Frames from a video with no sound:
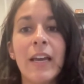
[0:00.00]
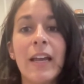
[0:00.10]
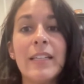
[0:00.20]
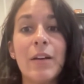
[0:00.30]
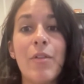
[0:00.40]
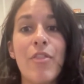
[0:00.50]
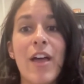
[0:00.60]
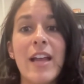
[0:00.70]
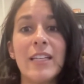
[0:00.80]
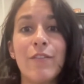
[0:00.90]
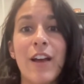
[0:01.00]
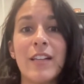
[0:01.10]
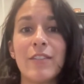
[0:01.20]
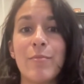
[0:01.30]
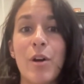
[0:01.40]
Until the
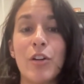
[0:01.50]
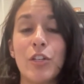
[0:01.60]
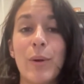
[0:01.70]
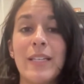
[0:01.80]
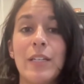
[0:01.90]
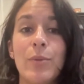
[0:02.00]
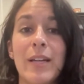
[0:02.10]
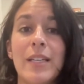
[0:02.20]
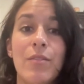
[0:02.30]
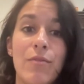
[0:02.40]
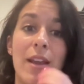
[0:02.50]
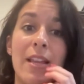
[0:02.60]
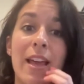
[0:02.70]
31st of March 2023,